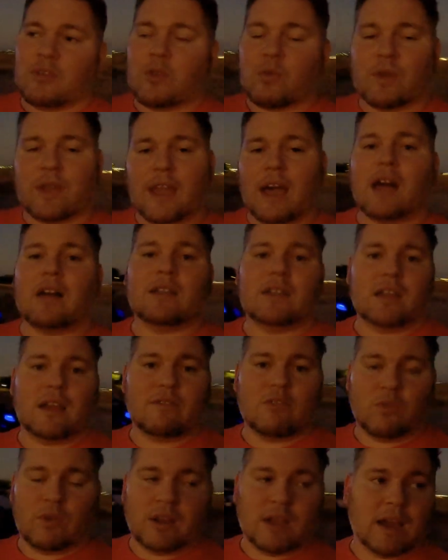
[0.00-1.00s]
The reality
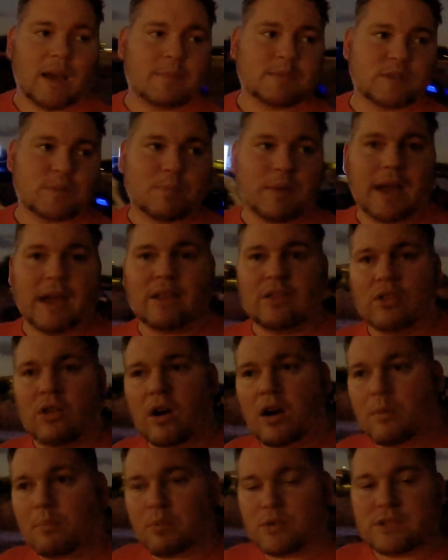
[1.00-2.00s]
of it when it comes to patent
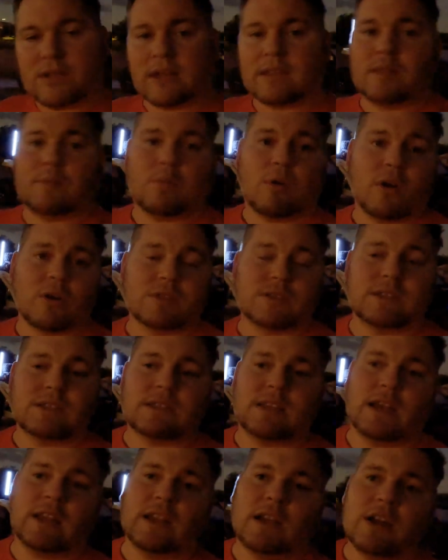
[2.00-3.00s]
law and protected parts
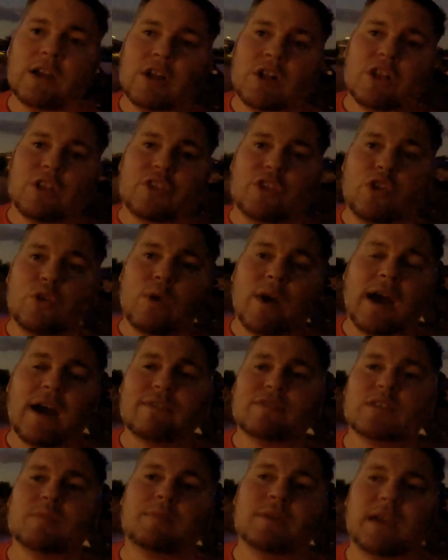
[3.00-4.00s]
is that you
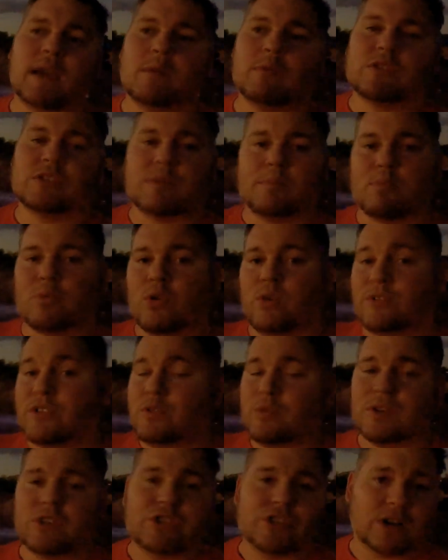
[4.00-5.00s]
have to be able to prove
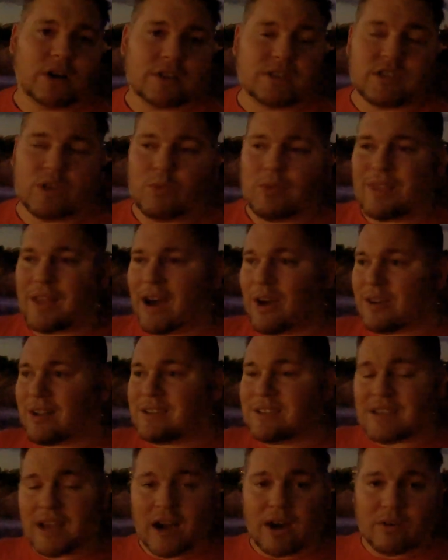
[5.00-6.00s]
to a judge that without
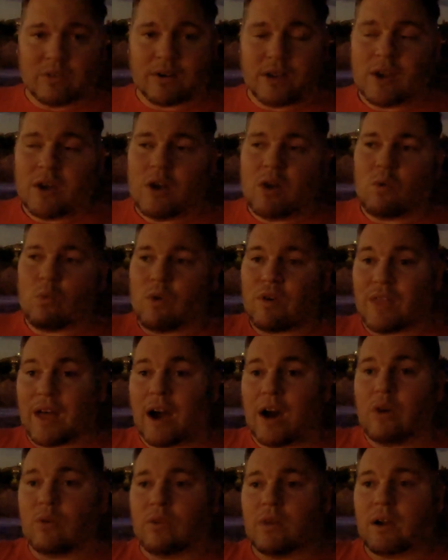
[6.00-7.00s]
a doubt,
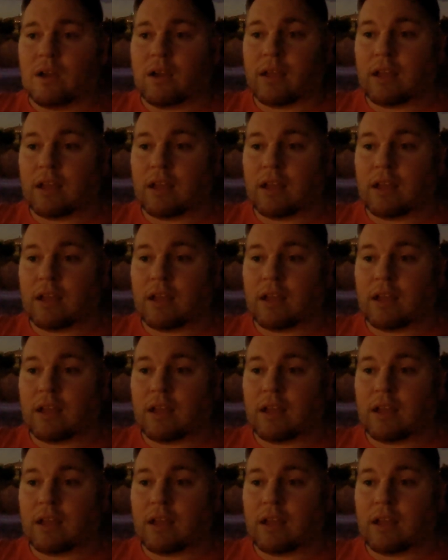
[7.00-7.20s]
without